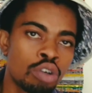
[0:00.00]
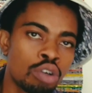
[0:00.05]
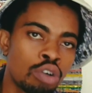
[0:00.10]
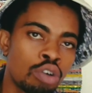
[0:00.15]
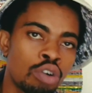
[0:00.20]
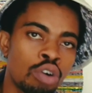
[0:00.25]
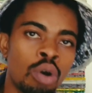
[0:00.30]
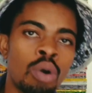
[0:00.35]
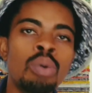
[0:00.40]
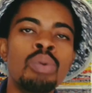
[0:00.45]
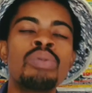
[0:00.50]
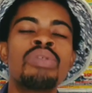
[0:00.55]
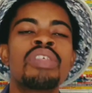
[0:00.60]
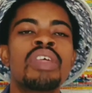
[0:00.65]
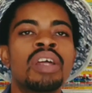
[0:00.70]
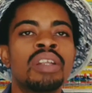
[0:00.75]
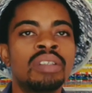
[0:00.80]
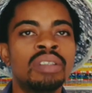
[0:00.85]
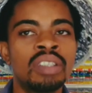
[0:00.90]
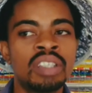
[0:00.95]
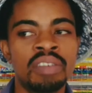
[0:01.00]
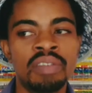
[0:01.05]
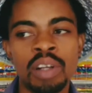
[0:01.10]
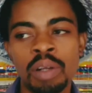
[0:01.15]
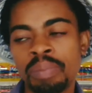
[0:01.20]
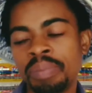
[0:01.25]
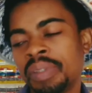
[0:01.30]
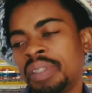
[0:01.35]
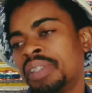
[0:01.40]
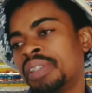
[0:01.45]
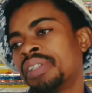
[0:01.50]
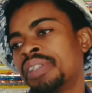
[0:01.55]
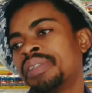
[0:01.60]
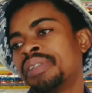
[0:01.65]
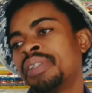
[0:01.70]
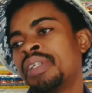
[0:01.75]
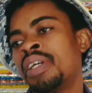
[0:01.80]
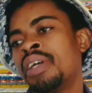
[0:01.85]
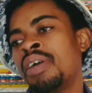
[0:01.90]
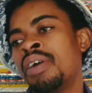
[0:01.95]
growth and development.
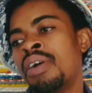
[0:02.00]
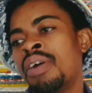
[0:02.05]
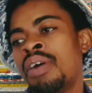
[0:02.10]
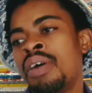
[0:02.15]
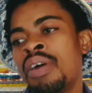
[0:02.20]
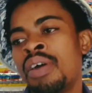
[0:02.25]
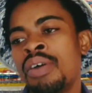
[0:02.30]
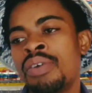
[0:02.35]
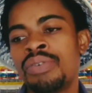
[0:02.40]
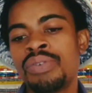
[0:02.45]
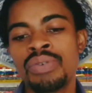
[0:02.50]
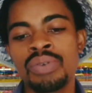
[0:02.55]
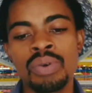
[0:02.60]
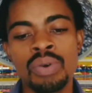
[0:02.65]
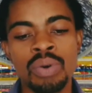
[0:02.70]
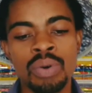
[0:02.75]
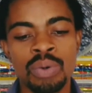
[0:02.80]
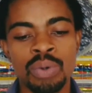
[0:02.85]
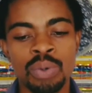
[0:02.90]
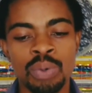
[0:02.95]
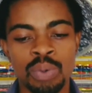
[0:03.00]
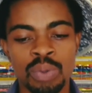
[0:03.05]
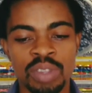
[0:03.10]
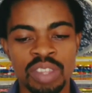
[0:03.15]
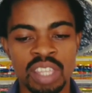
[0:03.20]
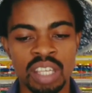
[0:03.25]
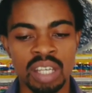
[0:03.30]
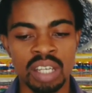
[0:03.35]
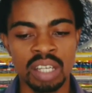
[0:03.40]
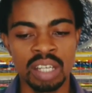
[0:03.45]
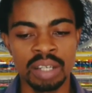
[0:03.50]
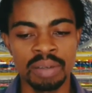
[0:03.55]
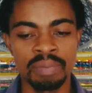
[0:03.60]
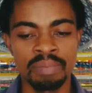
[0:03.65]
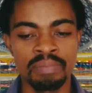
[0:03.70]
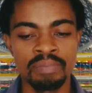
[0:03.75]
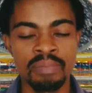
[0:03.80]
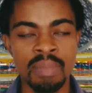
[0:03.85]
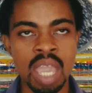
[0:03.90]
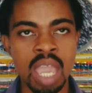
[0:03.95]
So the
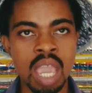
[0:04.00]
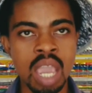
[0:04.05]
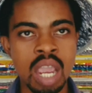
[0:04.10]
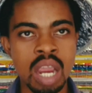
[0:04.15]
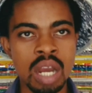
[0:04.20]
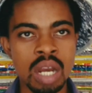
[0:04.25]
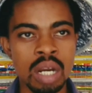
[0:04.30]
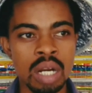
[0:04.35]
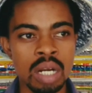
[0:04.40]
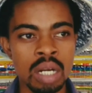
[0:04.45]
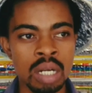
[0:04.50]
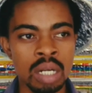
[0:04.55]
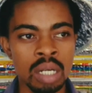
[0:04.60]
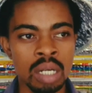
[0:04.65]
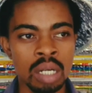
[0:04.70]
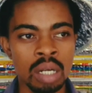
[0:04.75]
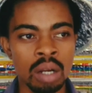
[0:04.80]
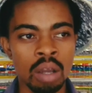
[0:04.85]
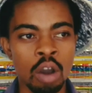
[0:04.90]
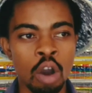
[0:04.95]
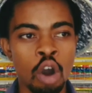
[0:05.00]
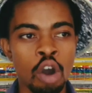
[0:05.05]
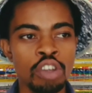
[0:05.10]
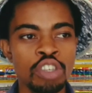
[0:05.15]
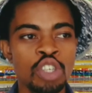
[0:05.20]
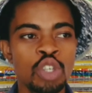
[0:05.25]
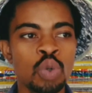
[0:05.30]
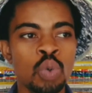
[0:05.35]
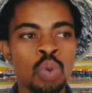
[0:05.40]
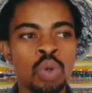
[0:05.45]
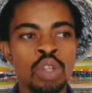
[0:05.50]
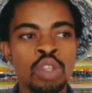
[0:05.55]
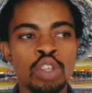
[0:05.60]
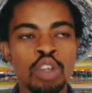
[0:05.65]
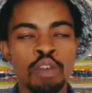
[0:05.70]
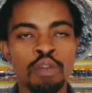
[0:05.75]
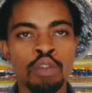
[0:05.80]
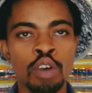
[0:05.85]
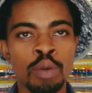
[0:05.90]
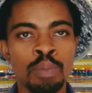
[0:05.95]
main consequence
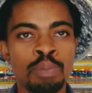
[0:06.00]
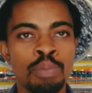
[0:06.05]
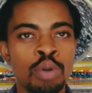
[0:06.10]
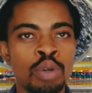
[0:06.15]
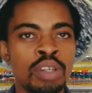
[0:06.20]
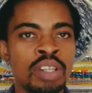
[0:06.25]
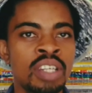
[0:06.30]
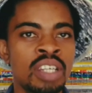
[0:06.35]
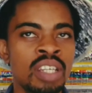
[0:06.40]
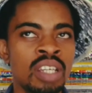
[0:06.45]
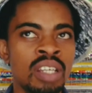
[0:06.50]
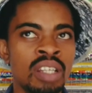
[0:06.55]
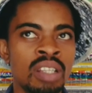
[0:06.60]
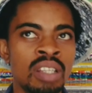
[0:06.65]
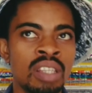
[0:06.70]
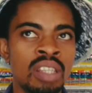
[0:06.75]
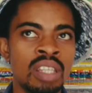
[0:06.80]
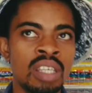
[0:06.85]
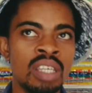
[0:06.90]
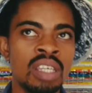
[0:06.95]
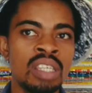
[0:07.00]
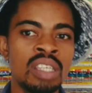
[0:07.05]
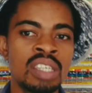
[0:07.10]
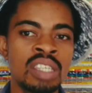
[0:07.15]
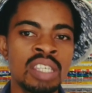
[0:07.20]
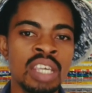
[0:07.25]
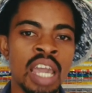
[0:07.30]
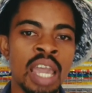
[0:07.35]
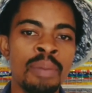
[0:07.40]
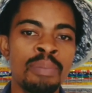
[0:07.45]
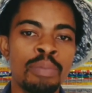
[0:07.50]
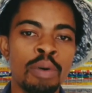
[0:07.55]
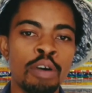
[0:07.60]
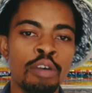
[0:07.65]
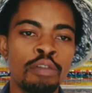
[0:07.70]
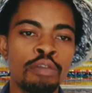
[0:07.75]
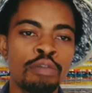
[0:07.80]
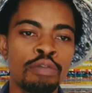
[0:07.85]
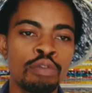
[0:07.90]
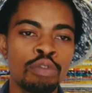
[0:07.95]
of not putting these type
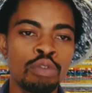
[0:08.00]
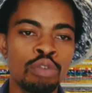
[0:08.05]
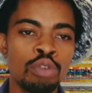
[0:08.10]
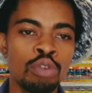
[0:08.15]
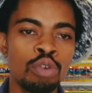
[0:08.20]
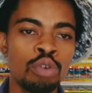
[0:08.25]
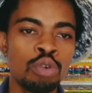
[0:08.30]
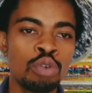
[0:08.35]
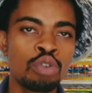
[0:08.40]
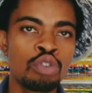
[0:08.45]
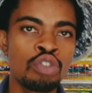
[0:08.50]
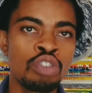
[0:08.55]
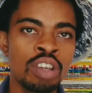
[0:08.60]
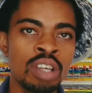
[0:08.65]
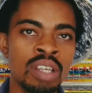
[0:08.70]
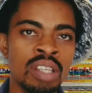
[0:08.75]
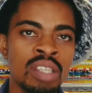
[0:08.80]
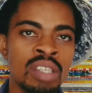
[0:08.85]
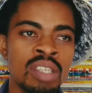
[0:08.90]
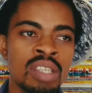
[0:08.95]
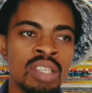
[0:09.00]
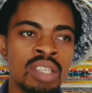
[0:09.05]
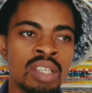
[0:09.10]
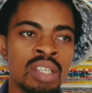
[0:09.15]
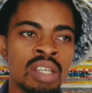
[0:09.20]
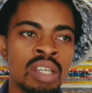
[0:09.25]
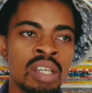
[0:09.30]
of nutrients